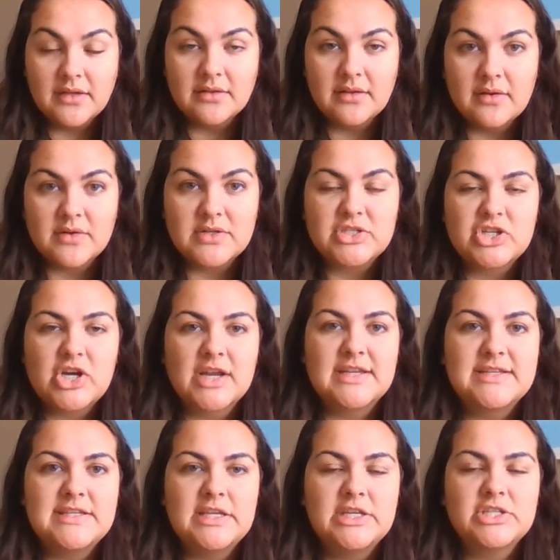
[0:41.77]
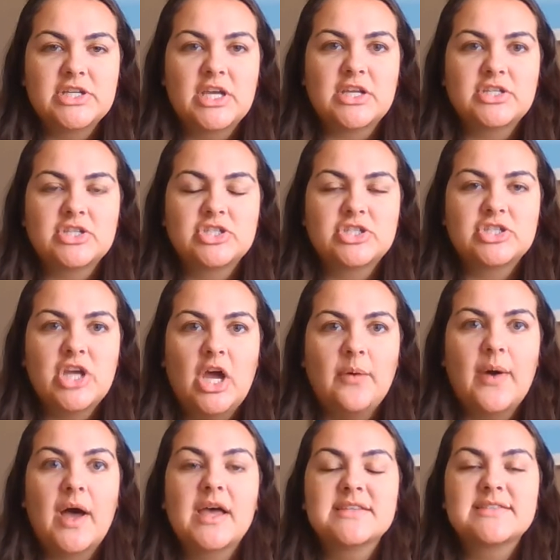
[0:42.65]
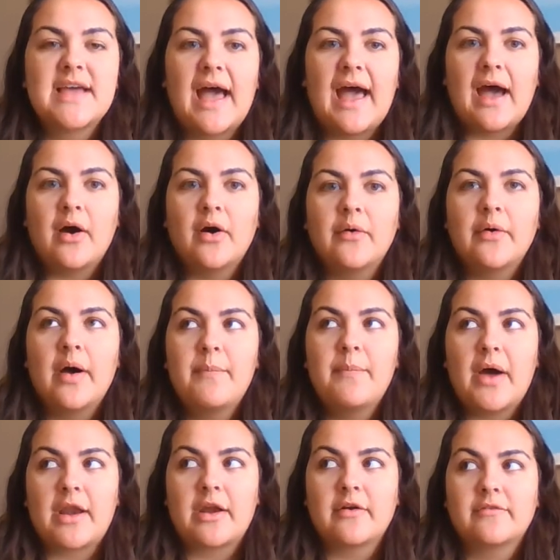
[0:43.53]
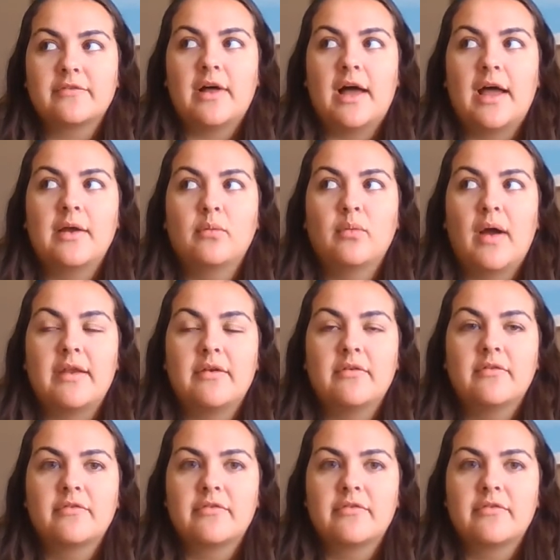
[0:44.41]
They was trying to teach us and show us how a butterfly went